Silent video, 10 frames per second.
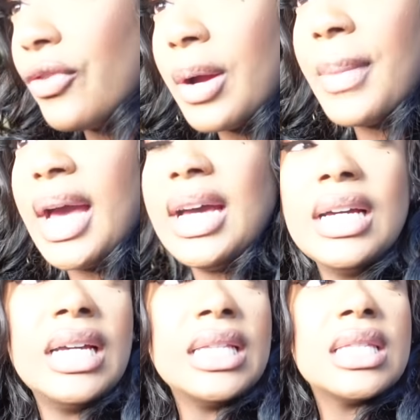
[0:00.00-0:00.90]
for my
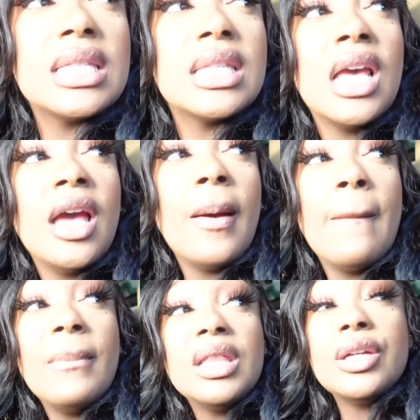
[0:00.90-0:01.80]
aunt's
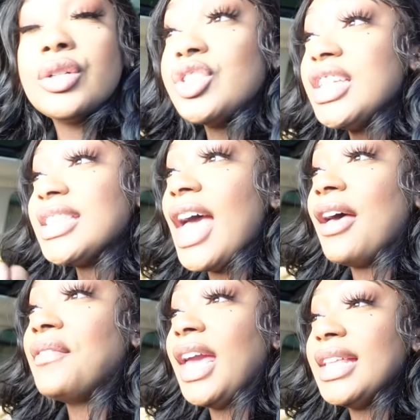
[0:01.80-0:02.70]
little she's
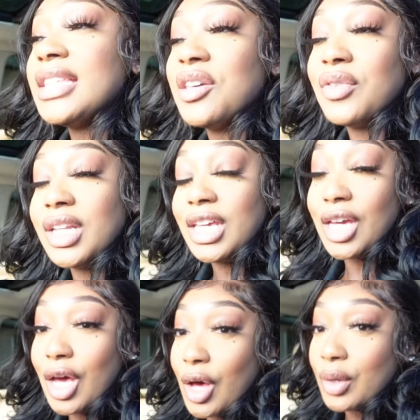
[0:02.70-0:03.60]
having a tiffany
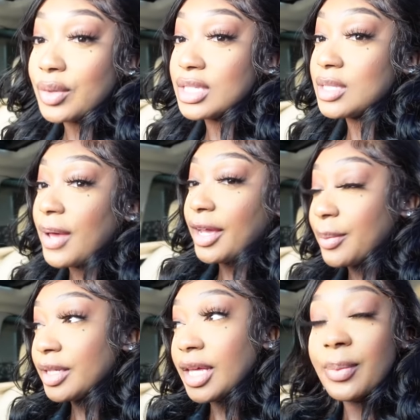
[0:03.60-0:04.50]
and co
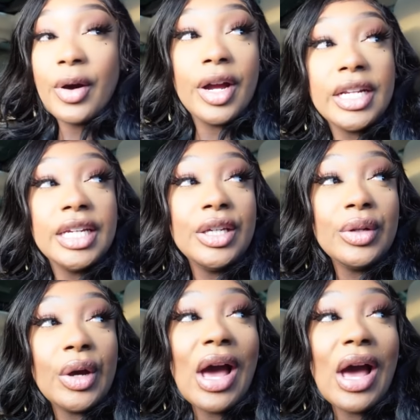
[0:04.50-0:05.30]
inspired birthday party you know